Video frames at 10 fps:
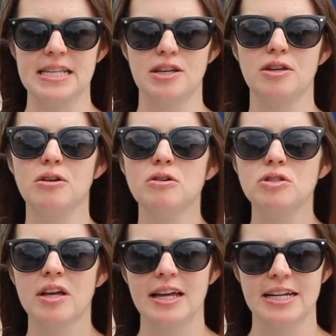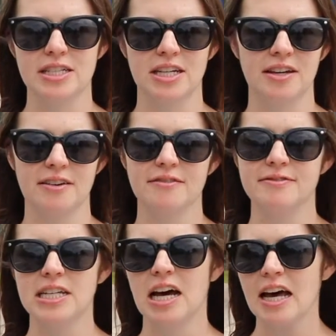a huge collection
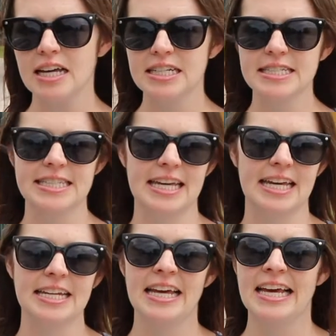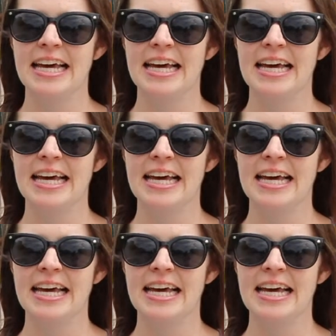of dolls and